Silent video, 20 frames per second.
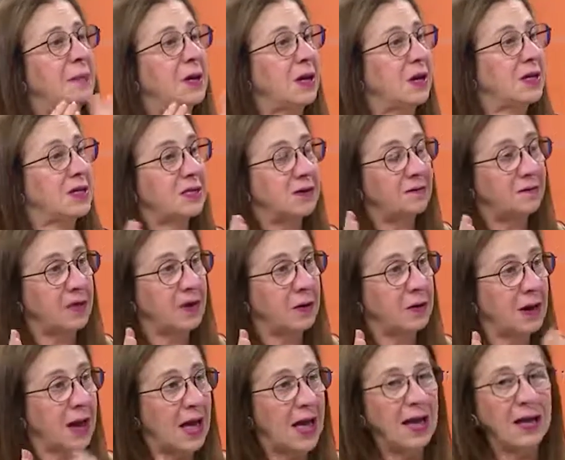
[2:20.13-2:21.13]
because if
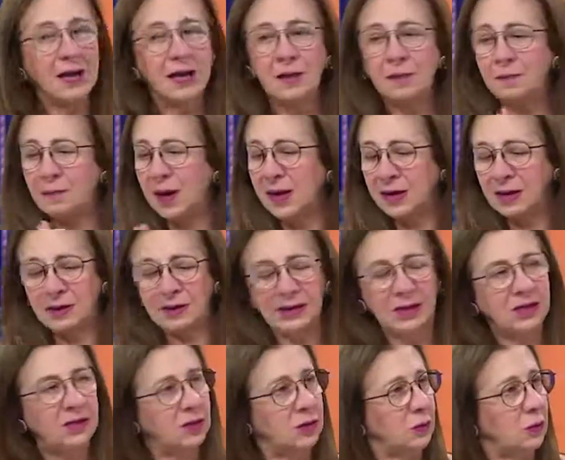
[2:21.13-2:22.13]
they're not, it might
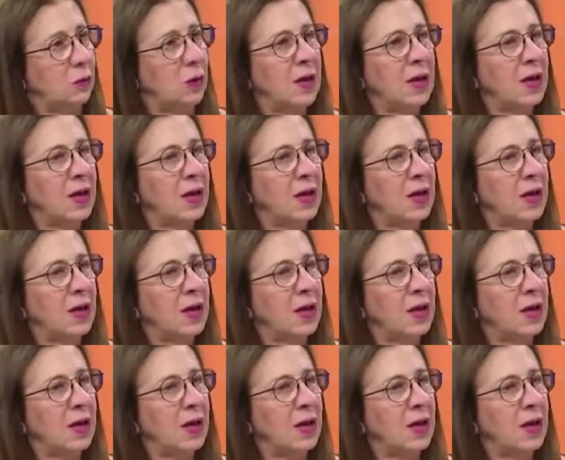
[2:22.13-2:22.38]
lead to